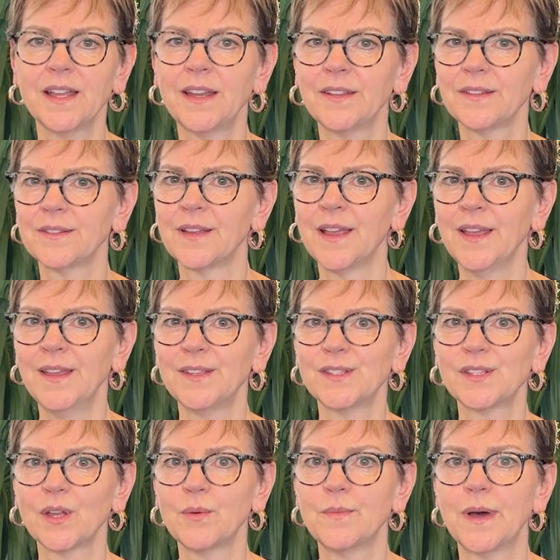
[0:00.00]
not
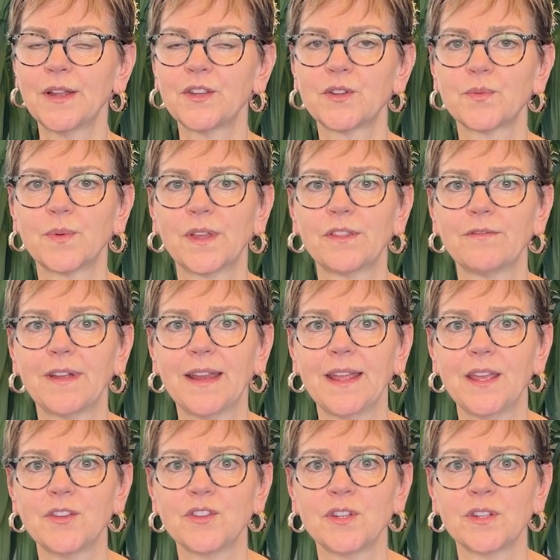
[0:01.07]
so much with
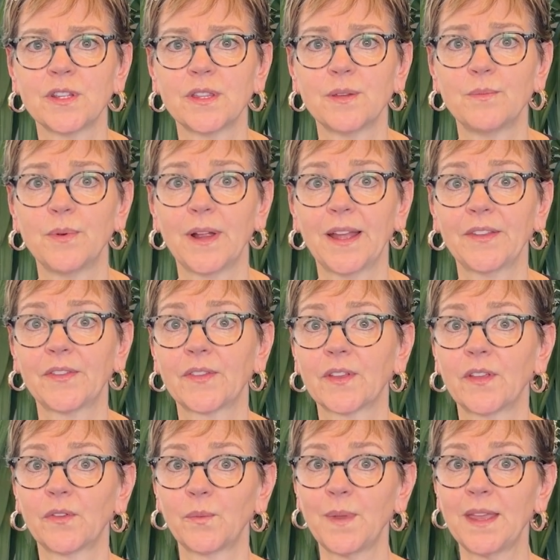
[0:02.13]
radiation to the breast
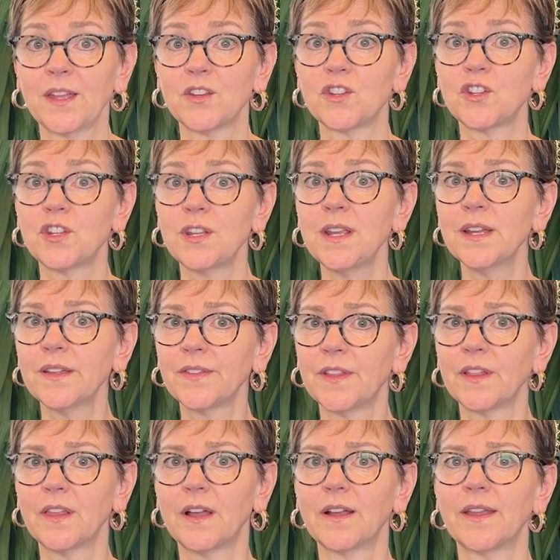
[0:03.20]
because we can shield the
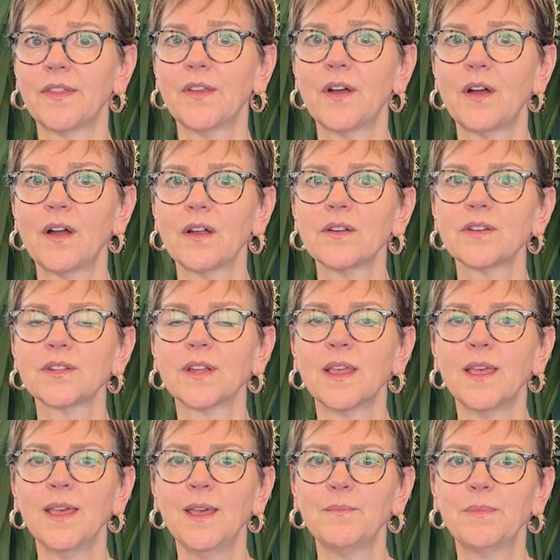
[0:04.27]
lung and the heart,
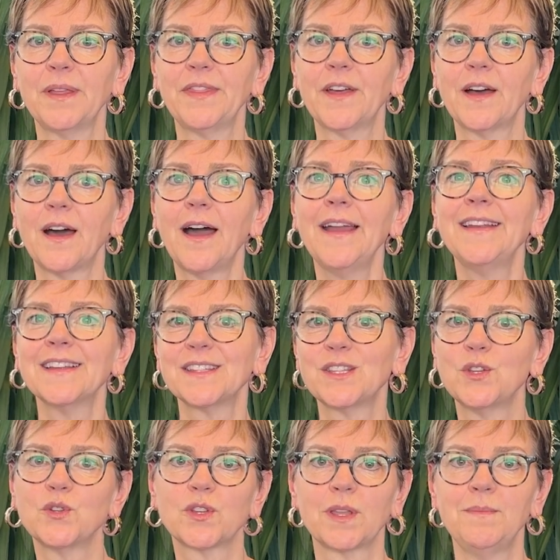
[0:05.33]
but the
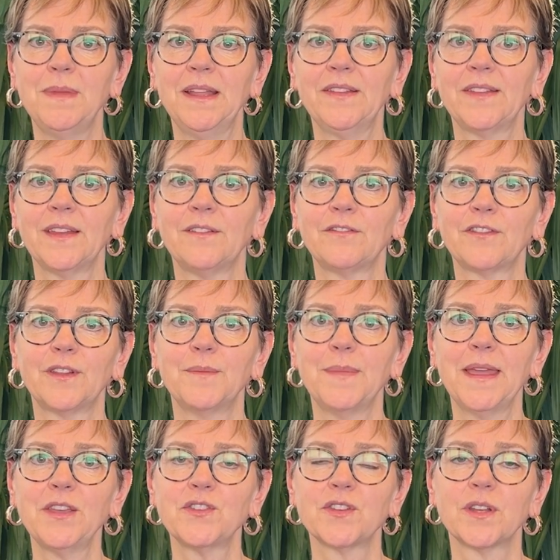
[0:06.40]
itis usually means
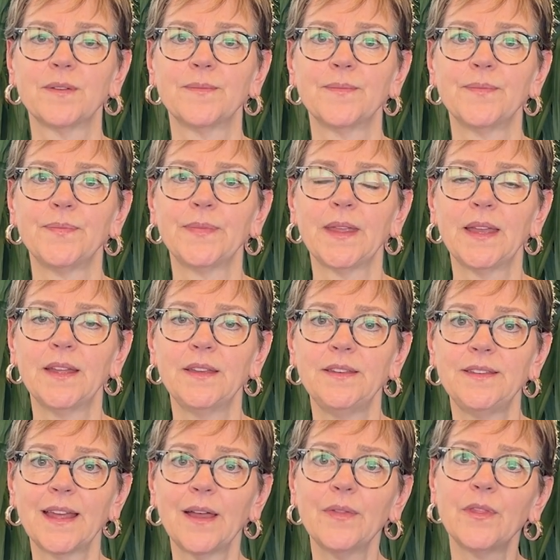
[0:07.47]
inflammation.
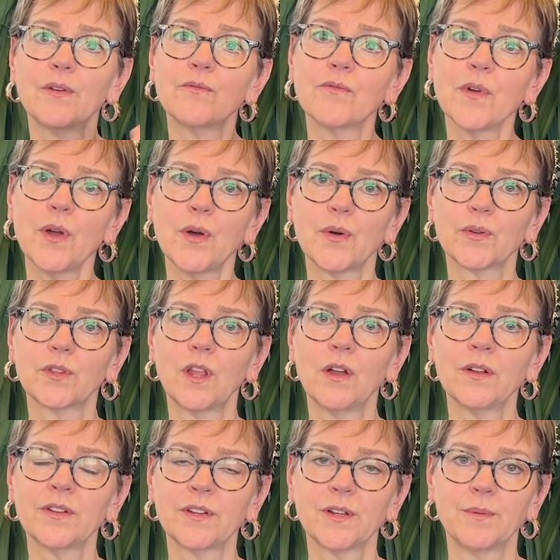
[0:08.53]
Down the road,
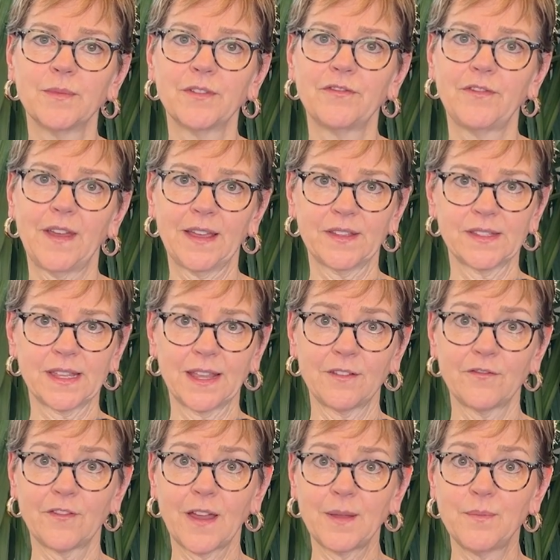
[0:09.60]
long term effects like
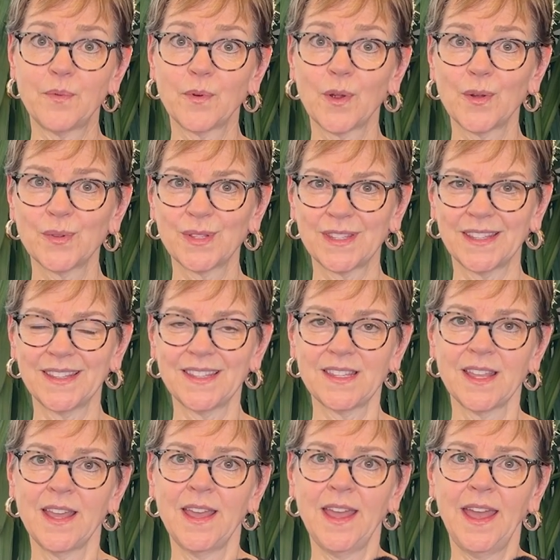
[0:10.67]
fibrosis
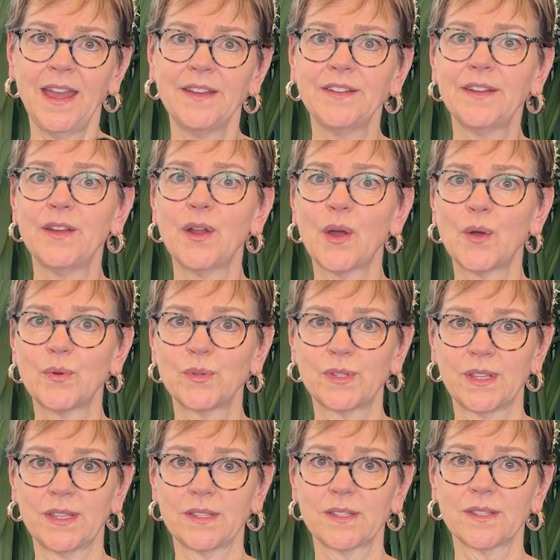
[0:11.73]
and an
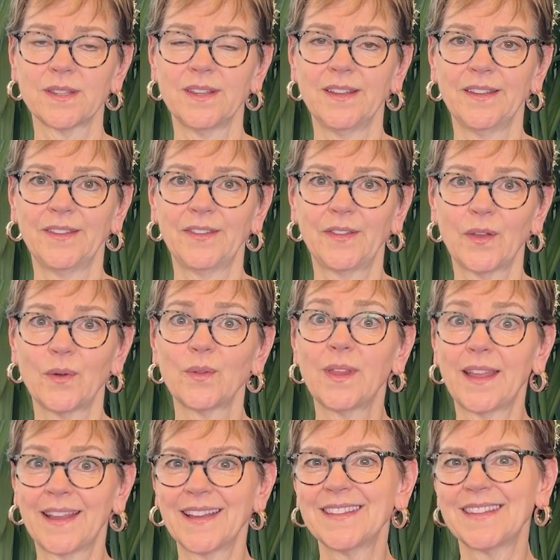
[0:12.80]
osis. So,
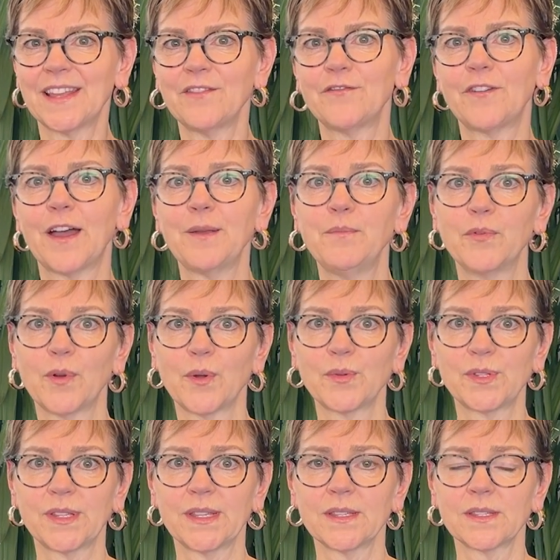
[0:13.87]
like I say,
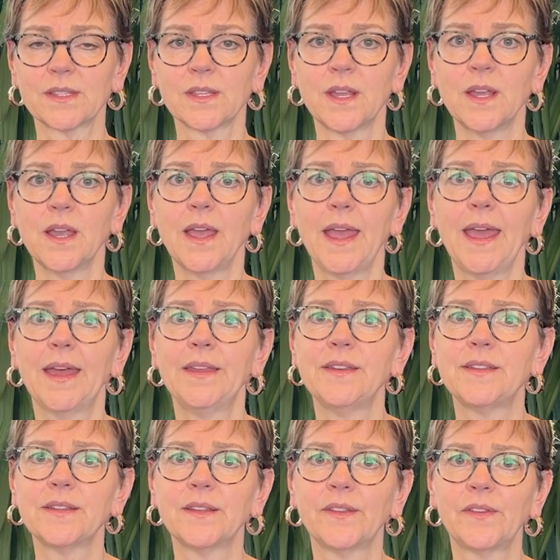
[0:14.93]
fibrosis.
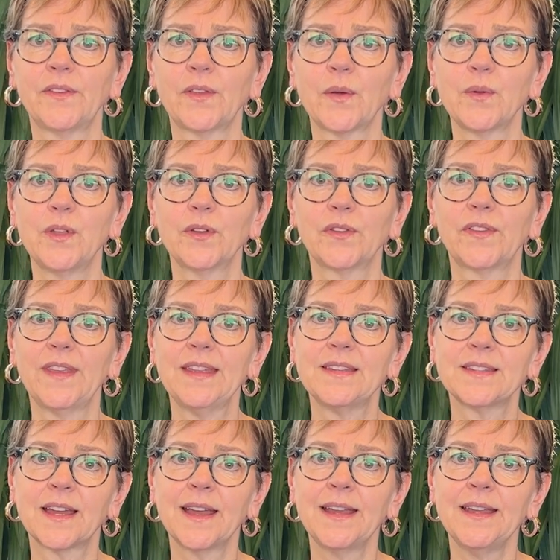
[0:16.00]
And so you'll see
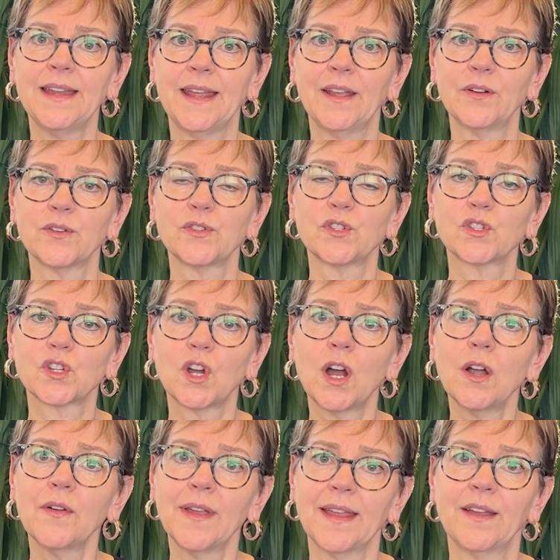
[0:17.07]
tightening or
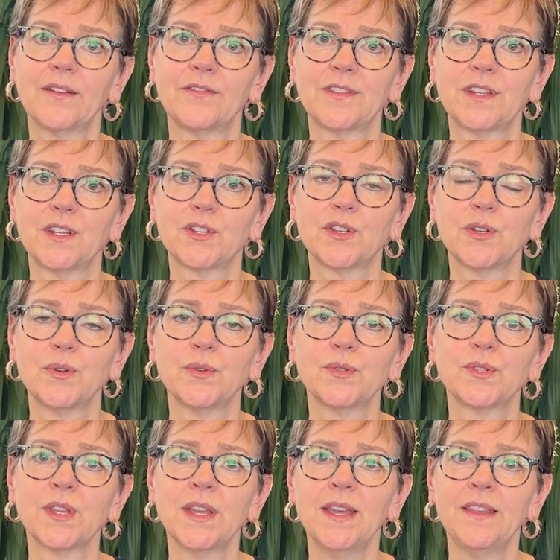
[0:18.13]
scarring of
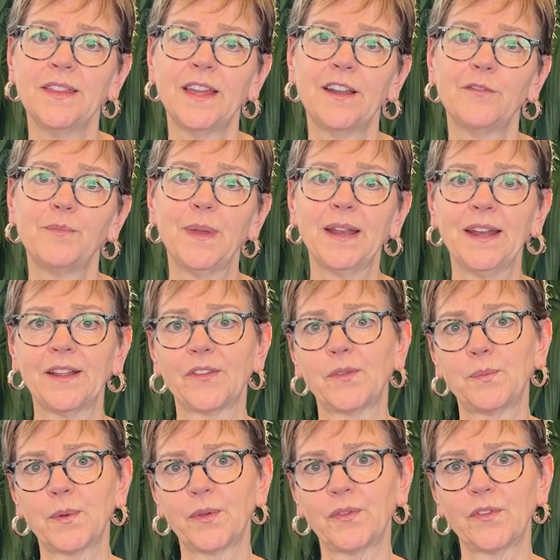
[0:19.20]
tissues that have been
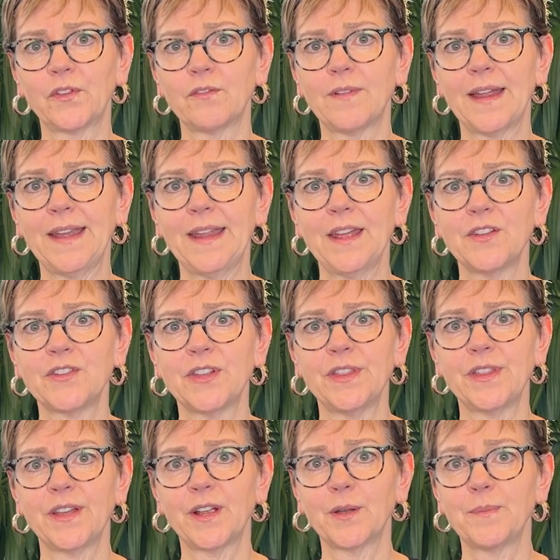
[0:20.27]
exposed to radiation
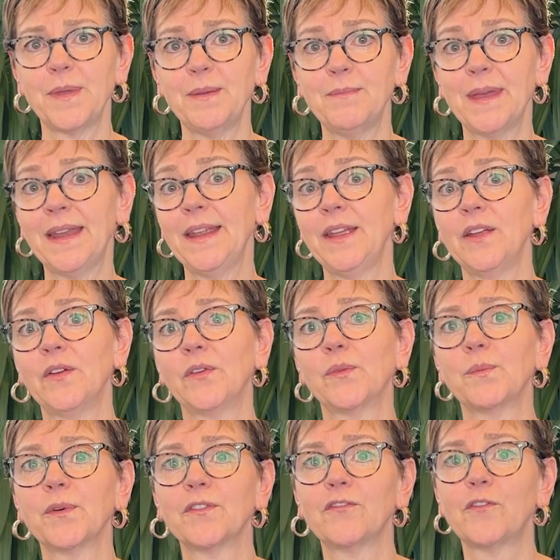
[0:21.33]
therapy many years
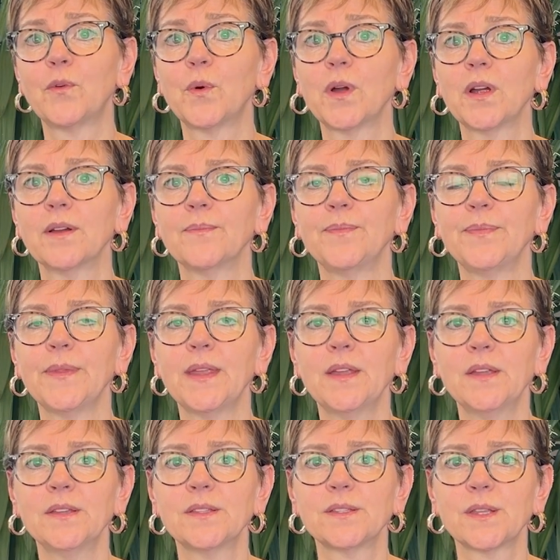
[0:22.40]
before.
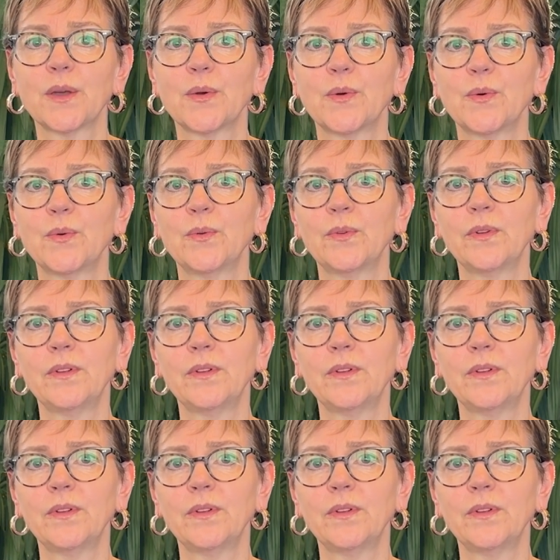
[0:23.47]
So,